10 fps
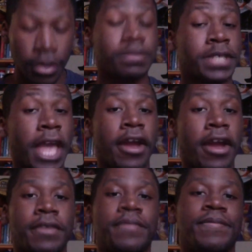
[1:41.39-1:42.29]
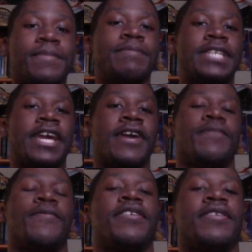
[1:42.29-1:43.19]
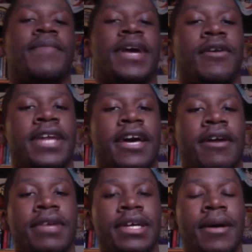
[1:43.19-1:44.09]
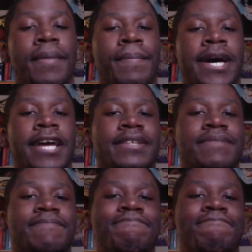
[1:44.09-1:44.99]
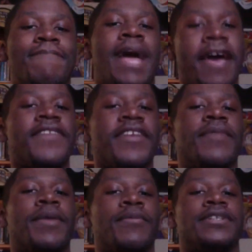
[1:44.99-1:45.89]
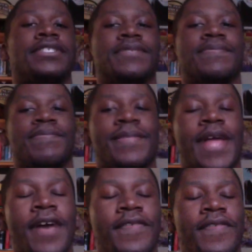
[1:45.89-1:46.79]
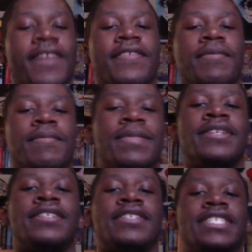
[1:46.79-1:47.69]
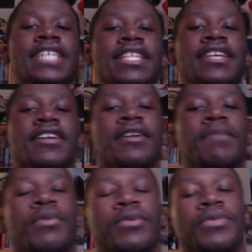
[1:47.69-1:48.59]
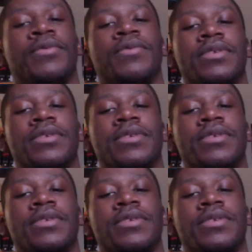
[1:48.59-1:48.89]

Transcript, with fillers: I'm scared. I'm scared. One of them might go down. But I have faith in my boys. I have faith in them. So I think they're going to pull through.